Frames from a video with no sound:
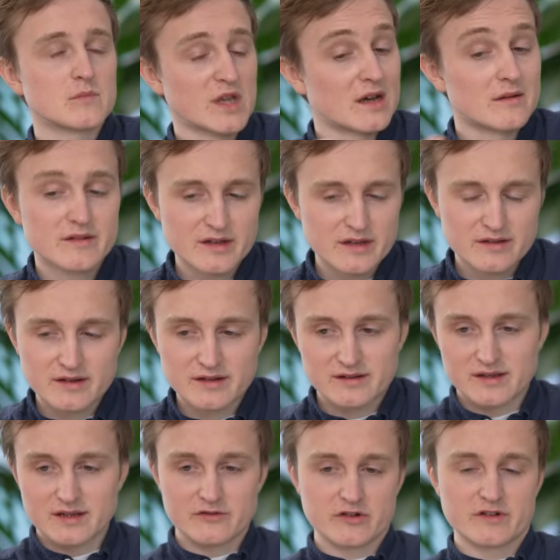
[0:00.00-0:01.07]
Yeah,
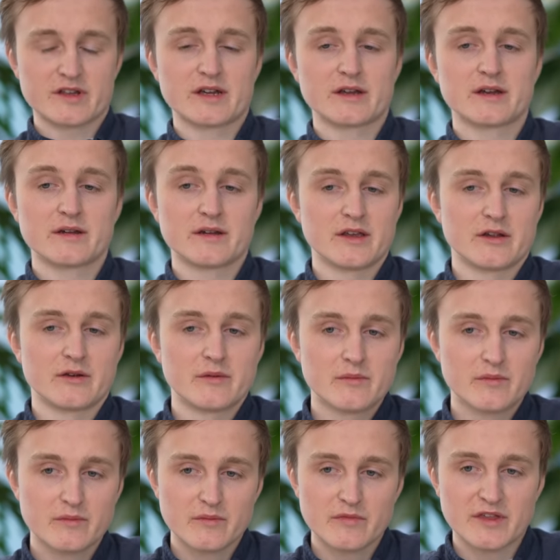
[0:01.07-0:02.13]
it's interesting. And yeah,
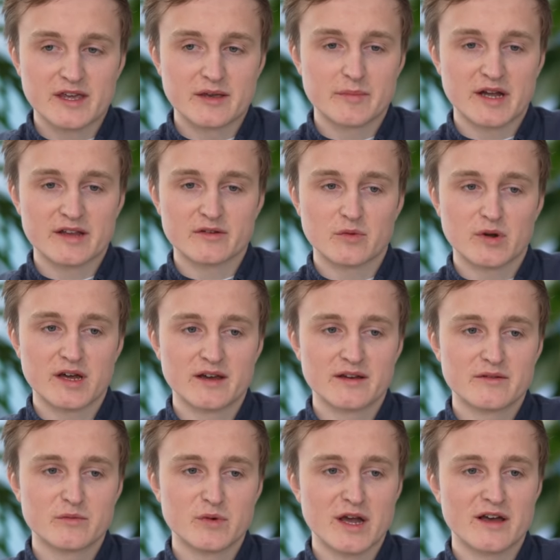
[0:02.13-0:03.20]
thinking back to
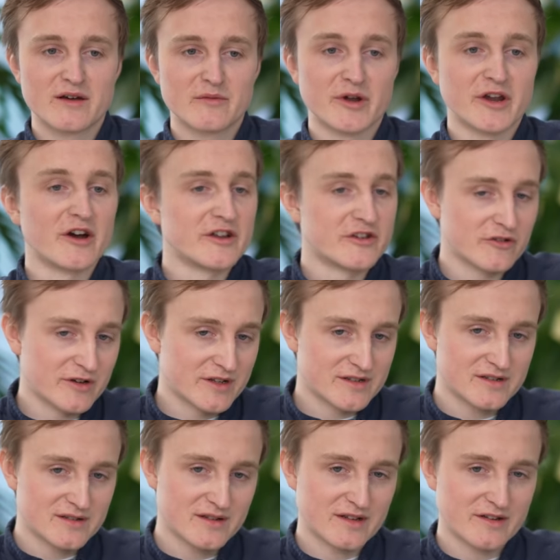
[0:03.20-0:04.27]
where when I
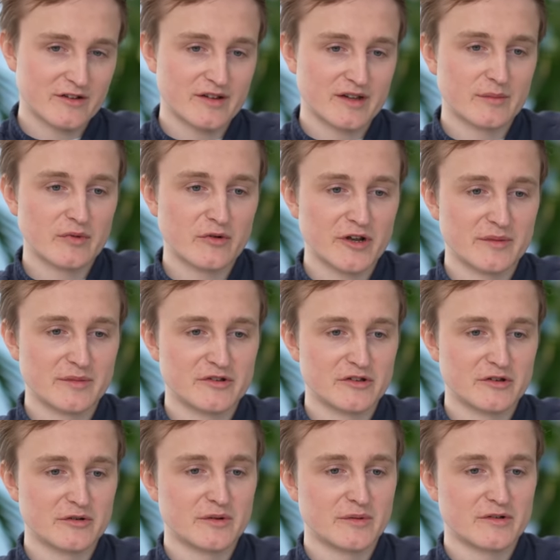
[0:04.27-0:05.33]
joined, as you said, employee number
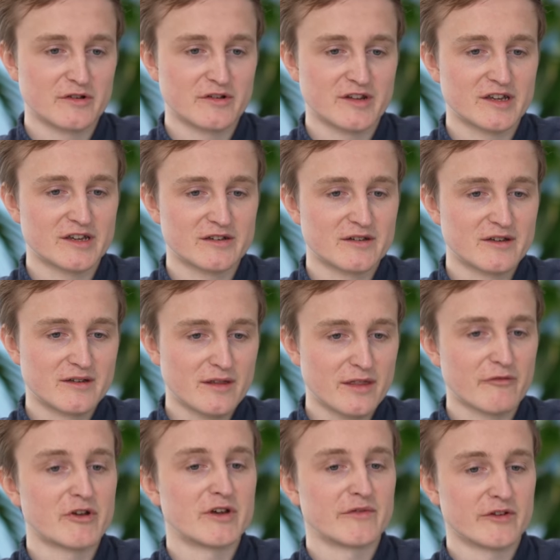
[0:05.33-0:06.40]
two, it was just like
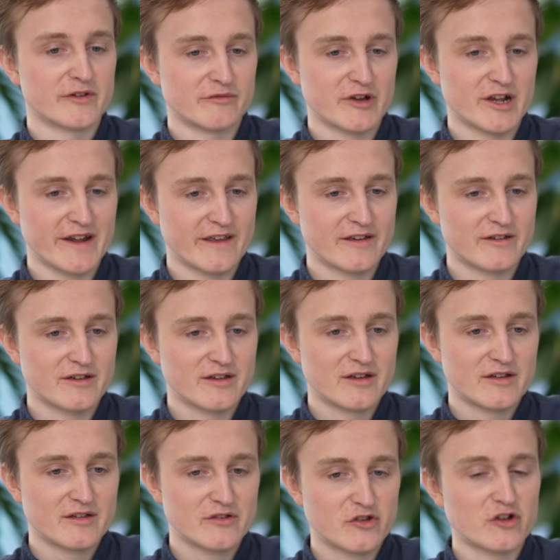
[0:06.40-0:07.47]
three of us really
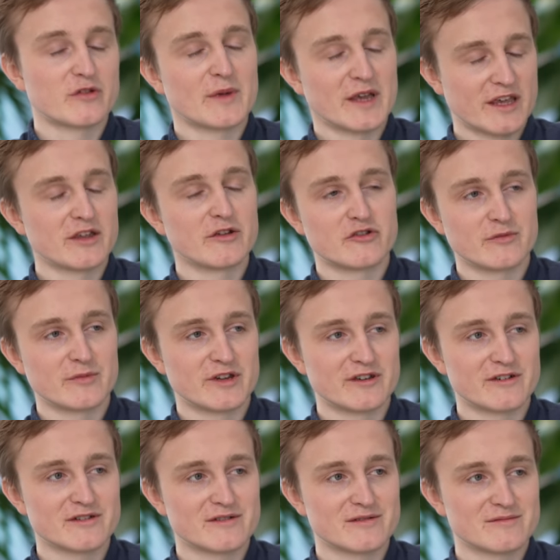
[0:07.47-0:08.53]
just making YouTube
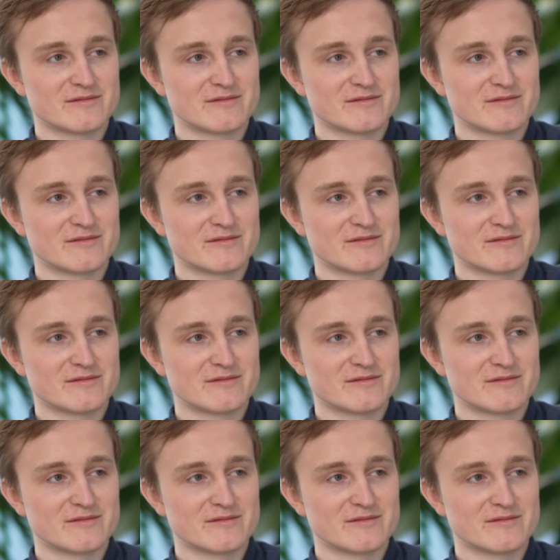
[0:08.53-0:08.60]
videos.